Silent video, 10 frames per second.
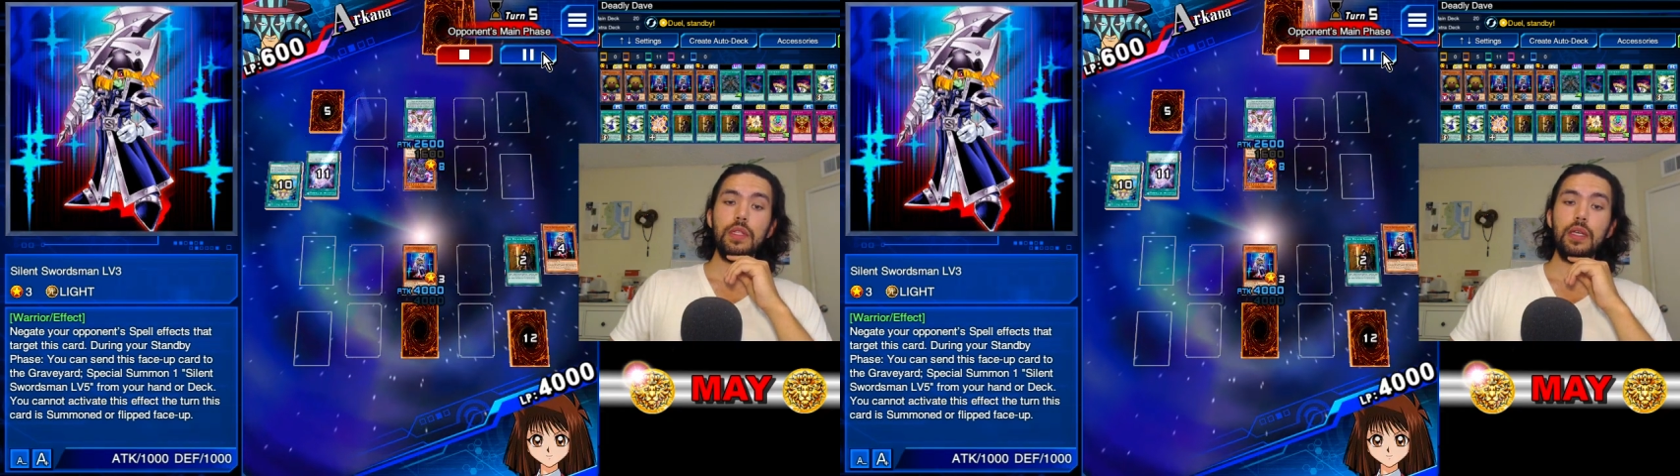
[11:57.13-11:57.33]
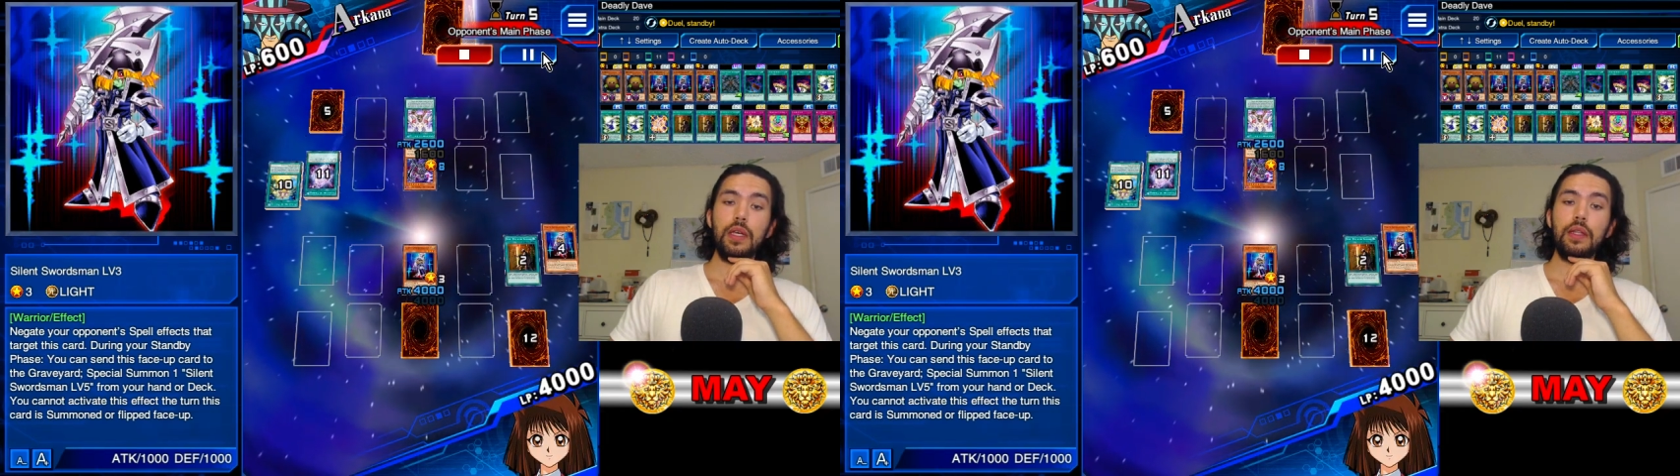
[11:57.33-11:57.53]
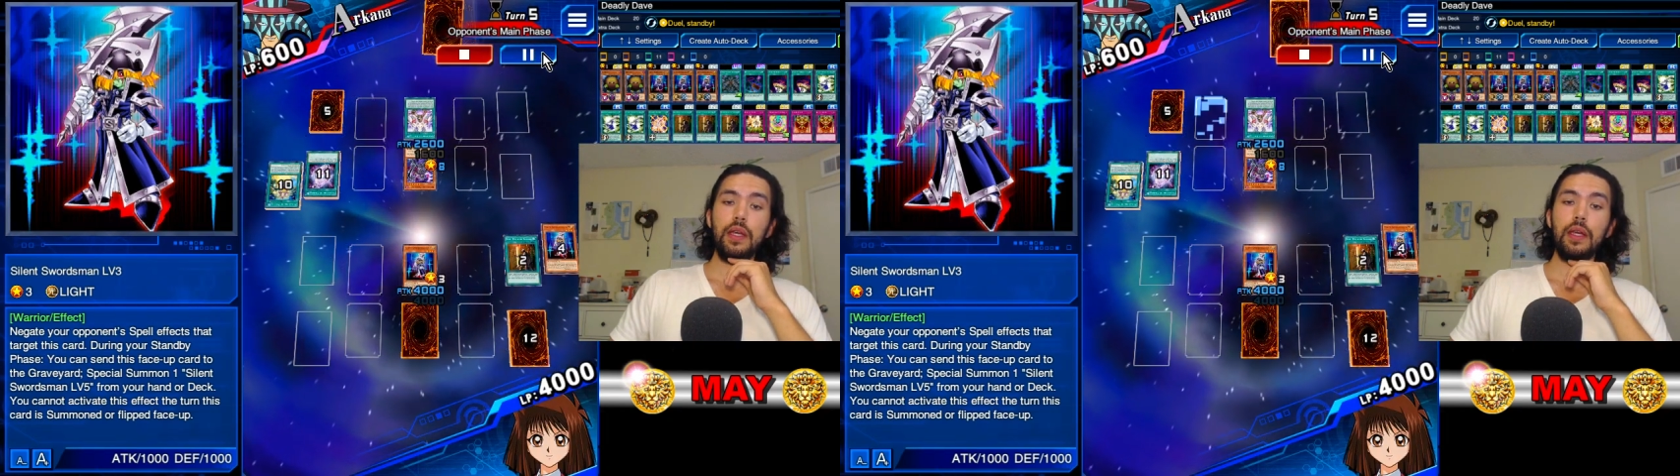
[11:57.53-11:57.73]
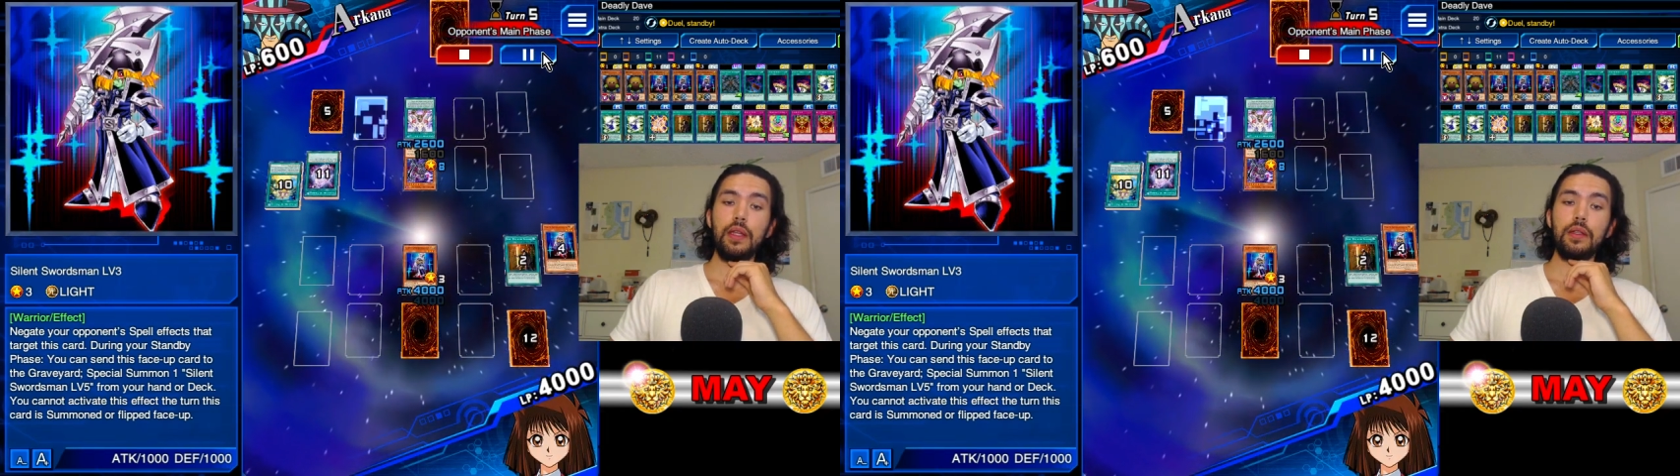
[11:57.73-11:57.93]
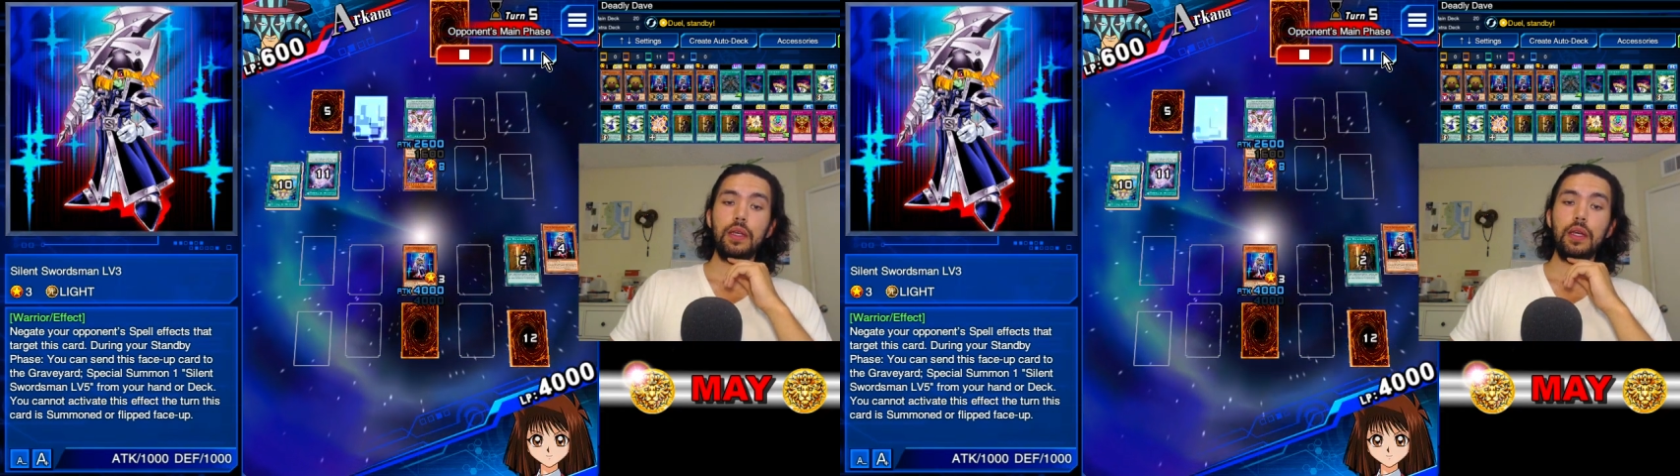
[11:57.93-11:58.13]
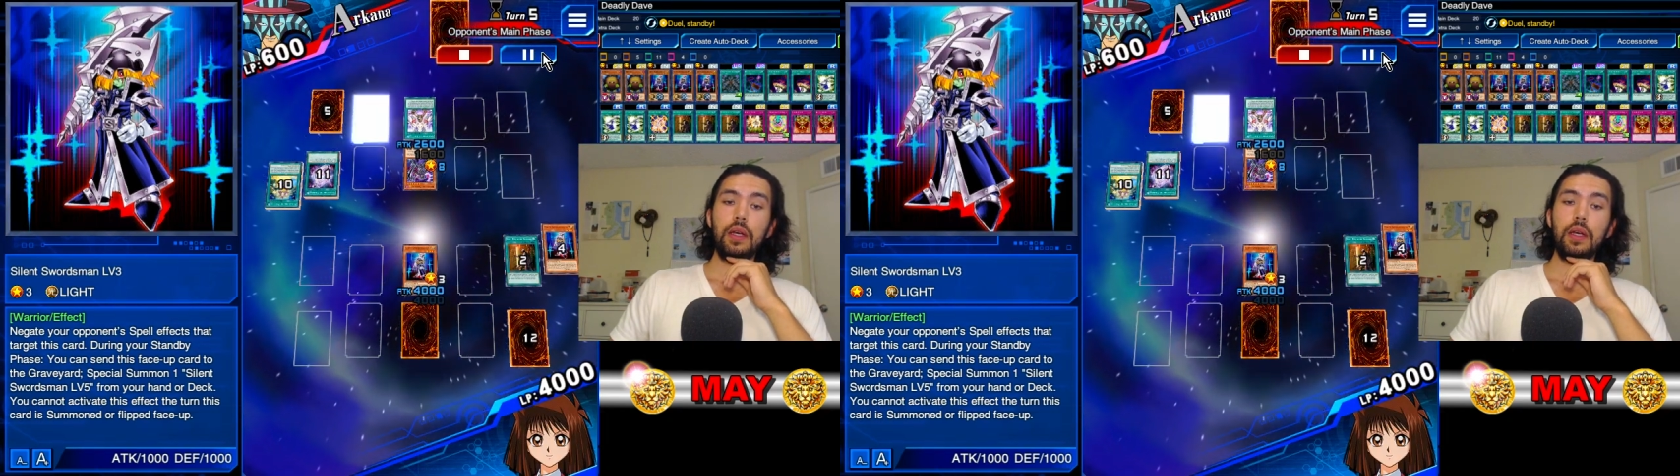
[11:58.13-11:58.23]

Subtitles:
and then